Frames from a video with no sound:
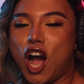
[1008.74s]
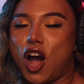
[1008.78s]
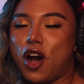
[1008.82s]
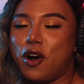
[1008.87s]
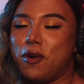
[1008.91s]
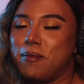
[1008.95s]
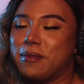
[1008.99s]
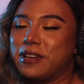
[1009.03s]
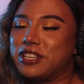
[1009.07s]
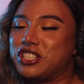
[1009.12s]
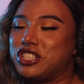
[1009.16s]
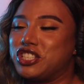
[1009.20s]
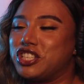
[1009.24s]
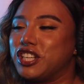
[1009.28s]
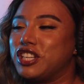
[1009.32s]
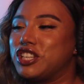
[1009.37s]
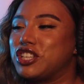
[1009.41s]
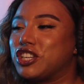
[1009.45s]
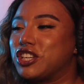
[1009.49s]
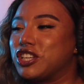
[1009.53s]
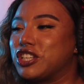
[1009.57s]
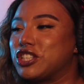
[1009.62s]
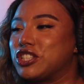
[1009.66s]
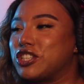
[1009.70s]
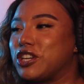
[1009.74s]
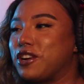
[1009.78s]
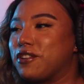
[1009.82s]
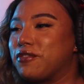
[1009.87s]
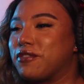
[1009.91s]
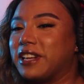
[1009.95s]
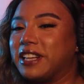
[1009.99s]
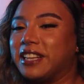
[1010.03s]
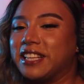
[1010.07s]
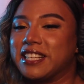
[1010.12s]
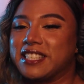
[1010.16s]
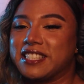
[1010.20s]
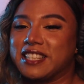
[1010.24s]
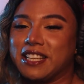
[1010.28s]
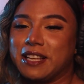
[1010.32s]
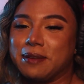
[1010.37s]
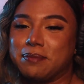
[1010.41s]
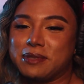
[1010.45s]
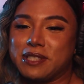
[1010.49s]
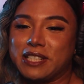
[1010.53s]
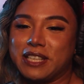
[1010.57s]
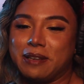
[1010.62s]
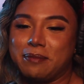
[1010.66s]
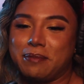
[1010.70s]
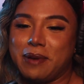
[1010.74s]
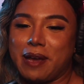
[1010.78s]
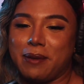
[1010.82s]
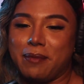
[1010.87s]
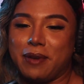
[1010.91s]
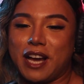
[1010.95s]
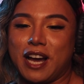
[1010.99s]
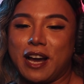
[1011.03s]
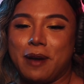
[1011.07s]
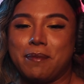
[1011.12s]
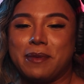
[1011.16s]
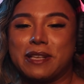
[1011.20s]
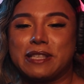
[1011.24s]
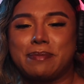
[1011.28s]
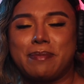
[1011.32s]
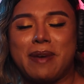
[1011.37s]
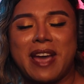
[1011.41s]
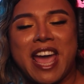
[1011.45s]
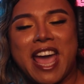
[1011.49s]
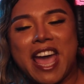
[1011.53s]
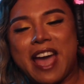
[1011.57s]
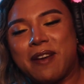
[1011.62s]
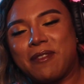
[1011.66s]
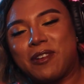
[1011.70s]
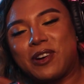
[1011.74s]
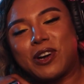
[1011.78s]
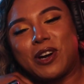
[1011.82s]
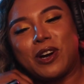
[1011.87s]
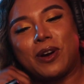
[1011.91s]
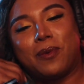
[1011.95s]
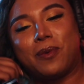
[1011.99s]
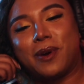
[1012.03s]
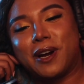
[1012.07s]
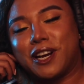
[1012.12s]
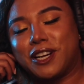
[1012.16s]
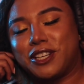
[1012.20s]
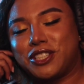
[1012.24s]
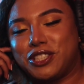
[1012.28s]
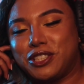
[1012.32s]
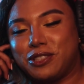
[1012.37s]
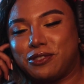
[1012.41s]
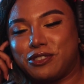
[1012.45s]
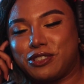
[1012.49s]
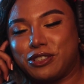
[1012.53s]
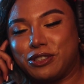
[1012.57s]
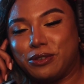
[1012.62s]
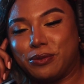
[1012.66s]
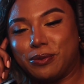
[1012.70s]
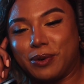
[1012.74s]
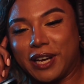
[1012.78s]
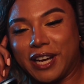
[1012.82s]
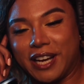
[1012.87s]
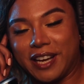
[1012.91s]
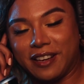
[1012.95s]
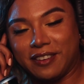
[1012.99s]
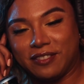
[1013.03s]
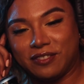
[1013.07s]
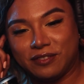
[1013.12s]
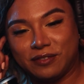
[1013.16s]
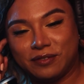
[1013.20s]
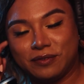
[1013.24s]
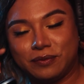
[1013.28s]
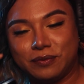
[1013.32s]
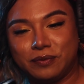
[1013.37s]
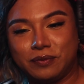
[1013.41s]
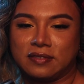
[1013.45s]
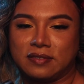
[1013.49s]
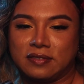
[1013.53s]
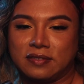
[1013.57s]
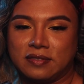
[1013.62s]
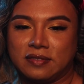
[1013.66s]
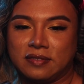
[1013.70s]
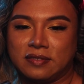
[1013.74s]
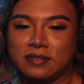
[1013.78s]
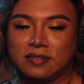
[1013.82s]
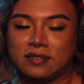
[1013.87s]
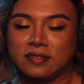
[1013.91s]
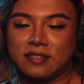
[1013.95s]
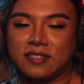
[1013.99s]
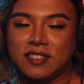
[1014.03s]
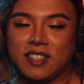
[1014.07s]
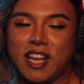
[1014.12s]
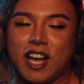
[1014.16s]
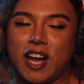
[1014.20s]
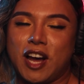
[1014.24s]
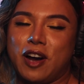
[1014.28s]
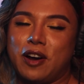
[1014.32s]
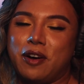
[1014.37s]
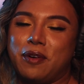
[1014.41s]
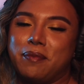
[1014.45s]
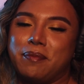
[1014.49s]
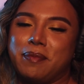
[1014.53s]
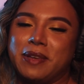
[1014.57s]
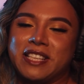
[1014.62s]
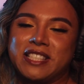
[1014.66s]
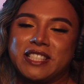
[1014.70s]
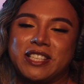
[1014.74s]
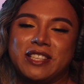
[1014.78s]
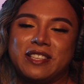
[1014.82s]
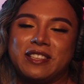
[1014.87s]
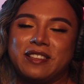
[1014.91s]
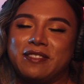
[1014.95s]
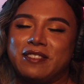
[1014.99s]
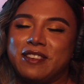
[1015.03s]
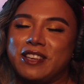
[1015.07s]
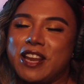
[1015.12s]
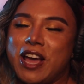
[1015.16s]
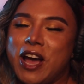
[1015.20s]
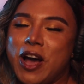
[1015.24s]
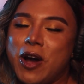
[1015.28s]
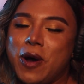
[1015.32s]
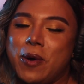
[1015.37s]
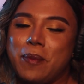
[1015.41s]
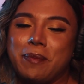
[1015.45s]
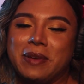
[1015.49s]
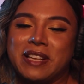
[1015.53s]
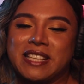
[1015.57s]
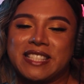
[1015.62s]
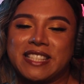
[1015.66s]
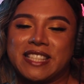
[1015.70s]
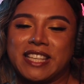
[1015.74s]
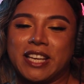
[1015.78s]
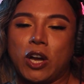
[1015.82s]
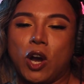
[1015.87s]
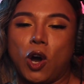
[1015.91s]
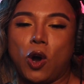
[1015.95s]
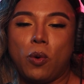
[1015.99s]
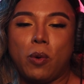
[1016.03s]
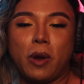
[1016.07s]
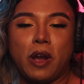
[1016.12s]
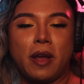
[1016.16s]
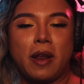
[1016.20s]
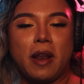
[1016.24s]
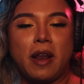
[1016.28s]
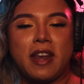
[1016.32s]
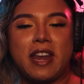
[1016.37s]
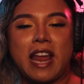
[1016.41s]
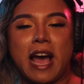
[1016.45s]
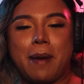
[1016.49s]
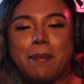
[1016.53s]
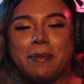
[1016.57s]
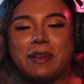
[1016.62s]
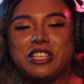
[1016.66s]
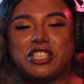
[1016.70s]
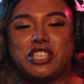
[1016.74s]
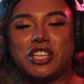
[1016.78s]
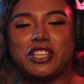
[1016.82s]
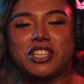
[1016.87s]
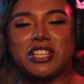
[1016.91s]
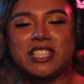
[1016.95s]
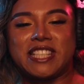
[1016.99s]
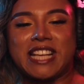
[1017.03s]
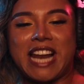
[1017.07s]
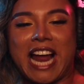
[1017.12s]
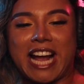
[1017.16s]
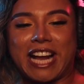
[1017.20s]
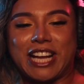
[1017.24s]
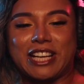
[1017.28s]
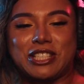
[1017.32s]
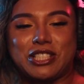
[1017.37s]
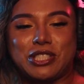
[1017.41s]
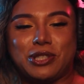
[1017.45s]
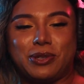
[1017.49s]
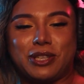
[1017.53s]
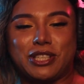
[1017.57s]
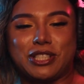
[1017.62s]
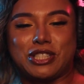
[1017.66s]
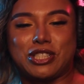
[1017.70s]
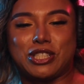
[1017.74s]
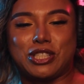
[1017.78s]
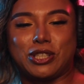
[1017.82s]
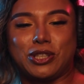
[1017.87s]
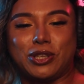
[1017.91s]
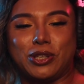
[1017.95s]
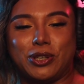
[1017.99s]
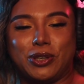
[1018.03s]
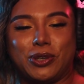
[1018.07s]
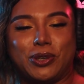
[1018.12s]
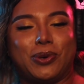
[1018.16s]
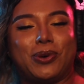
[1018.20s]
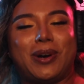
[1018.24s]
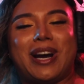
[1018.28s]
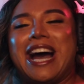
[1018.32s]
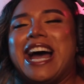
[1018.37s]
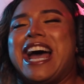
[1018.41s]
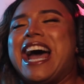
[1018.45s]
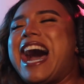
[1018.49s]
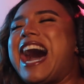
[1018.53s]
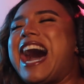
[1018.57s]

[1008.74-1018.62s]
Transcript: Oh, Miss Ginger is serving this lip sync, baby. Miss Mayhem, girl, what is you doing? No, Miss, no, Miss, oh, not Miss Ginger said I can do this too.